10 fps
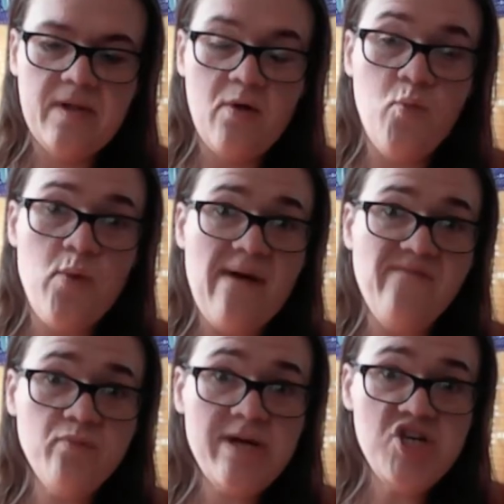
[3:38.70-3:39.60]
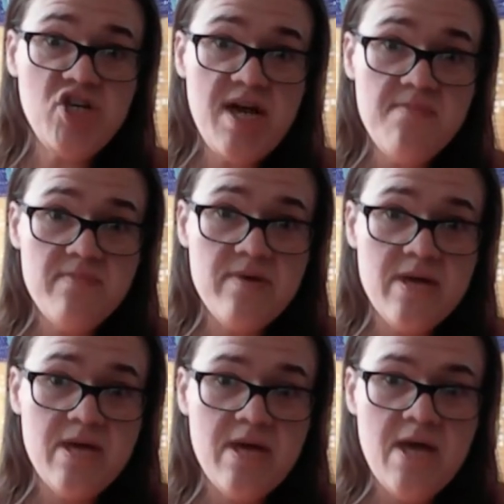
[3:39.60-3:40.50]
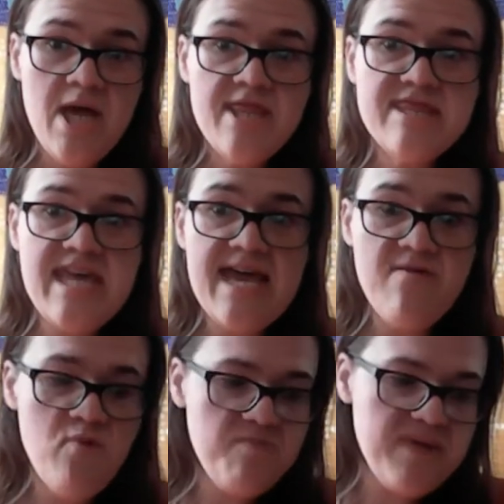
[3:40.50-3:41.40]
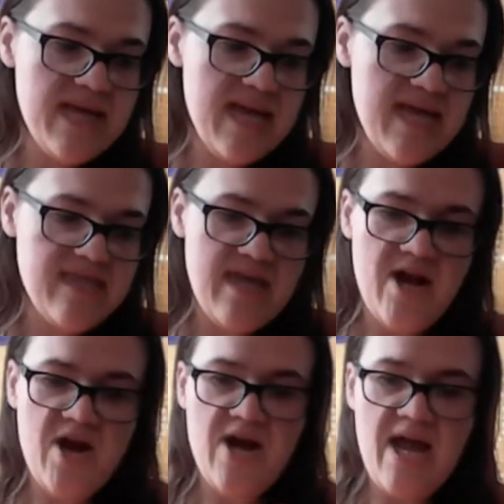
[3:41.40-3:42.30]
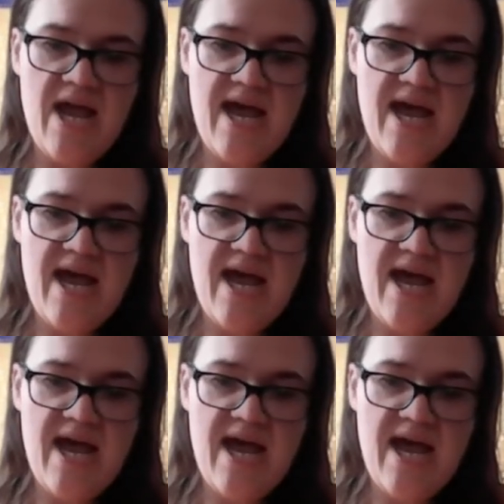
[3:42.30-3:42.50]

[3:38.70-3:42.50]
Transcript: Ravelry shop. They will be in there